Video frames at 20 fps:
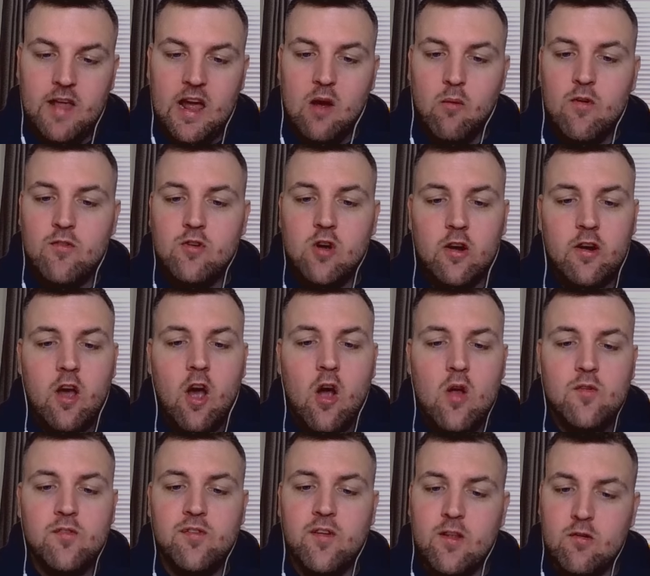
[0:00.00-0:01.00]
Now we've got to
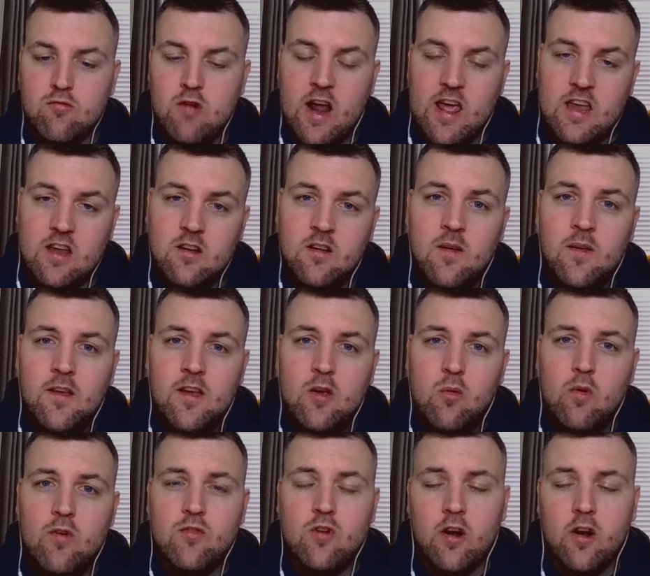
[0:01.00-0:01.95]
hope for the rain. We've